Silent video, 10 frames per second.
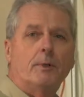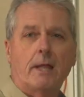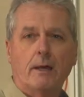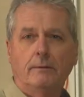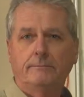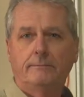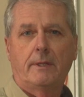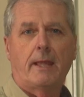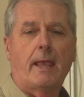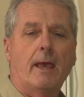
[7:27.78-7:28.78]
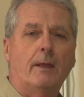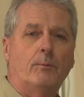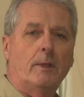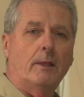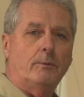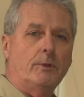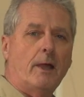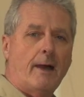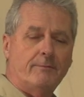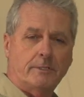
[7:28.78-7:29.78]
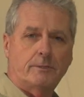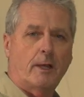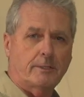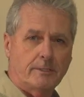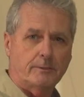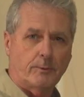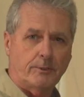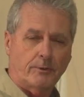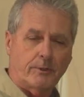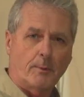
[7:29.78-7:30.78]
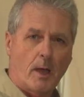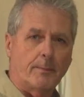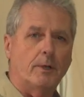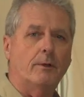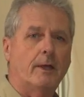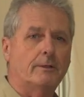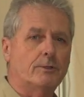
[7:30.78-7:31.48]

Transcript: down, and you'll have instructions with your thermometer that